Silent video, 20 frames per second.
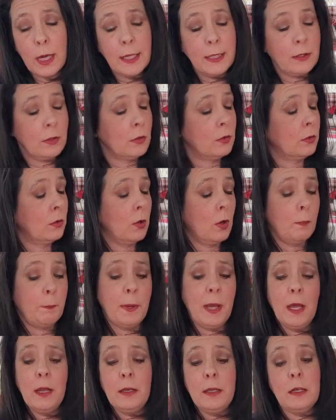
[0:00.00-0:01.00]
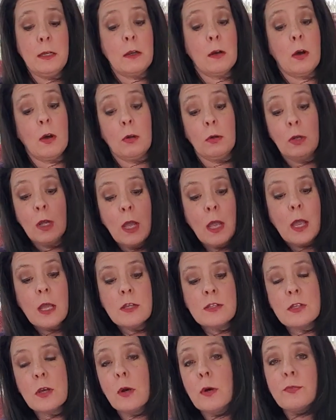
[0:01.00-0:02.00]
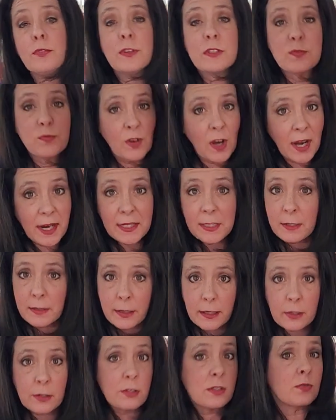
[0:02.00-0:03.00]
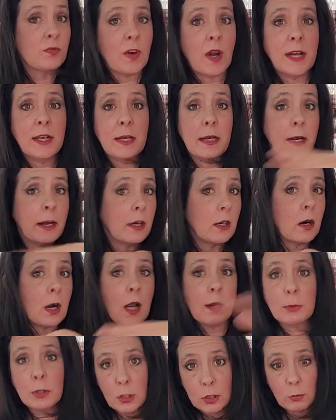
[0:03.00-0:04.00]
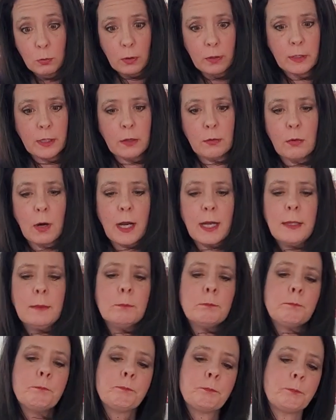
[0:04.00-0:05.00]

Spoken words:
I don't know about any of y'all. So if it's fine in there, it's fine in there. I'm good with it, right?